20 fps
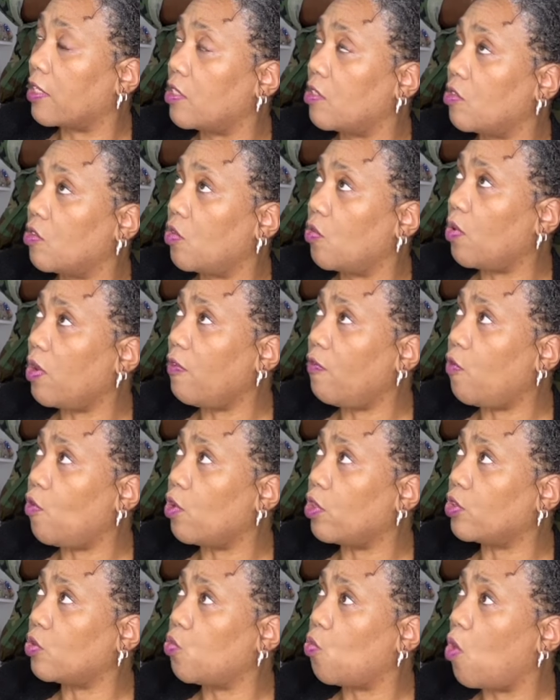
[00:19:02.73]
So
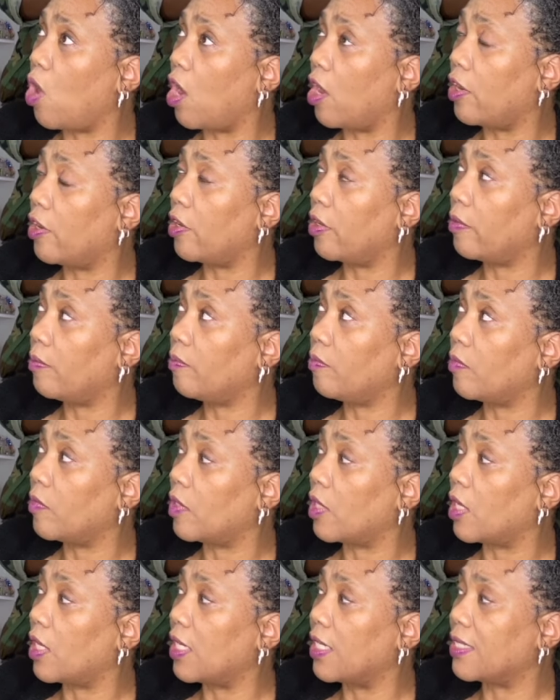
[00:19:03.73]
3/4 water,
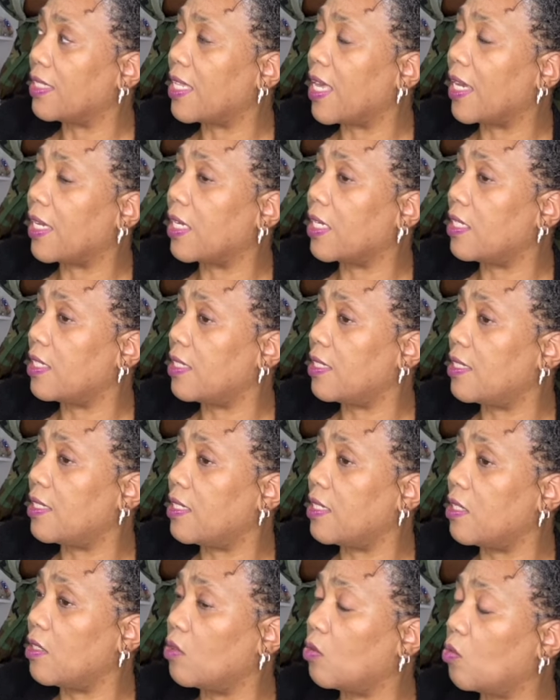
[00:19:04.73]
and it's like a distilled